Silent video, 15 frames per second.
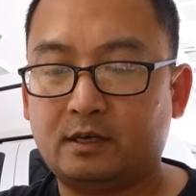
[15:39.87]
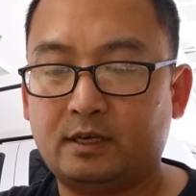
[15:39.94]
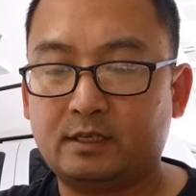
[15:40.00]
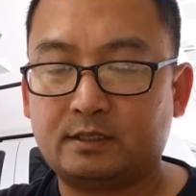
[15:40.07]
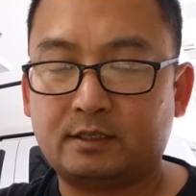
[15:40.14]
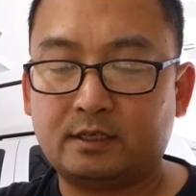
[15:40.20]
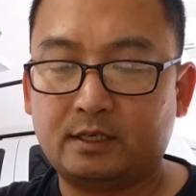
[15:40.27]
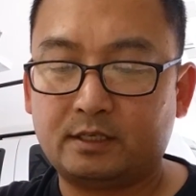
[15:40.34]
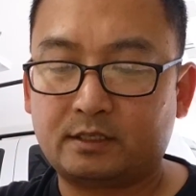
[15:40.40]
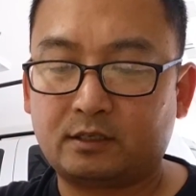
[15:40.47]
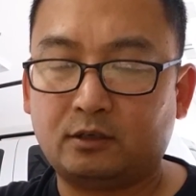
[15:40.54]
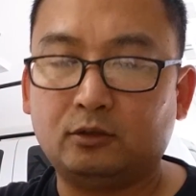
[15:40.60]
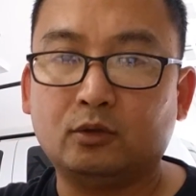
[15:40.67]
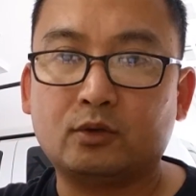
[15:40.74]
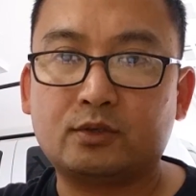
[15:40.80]
It's
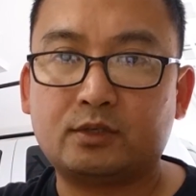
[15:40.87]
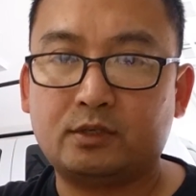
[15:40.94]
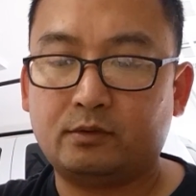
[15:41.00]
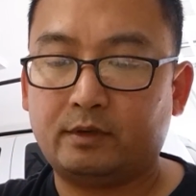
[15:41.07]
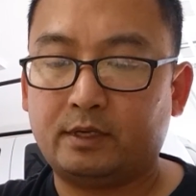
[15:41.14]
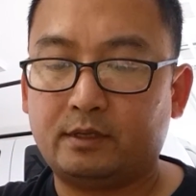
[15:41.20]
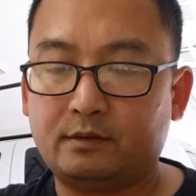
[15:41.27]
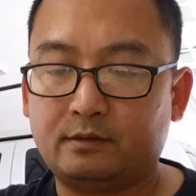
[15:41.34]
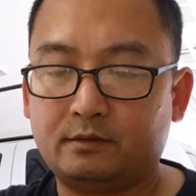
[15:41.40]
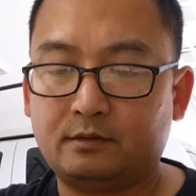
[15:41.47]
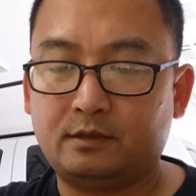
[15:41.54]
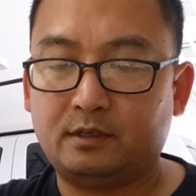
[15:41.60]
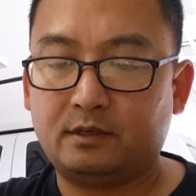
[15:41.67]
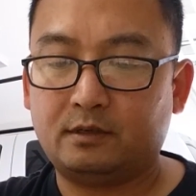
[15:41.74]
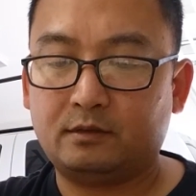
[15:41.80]
close to it,
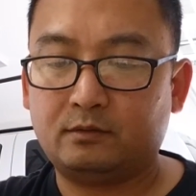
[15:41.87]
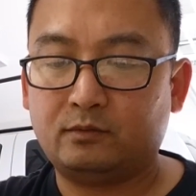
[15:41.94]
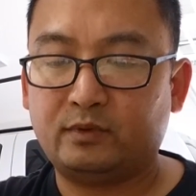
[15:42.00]
you know,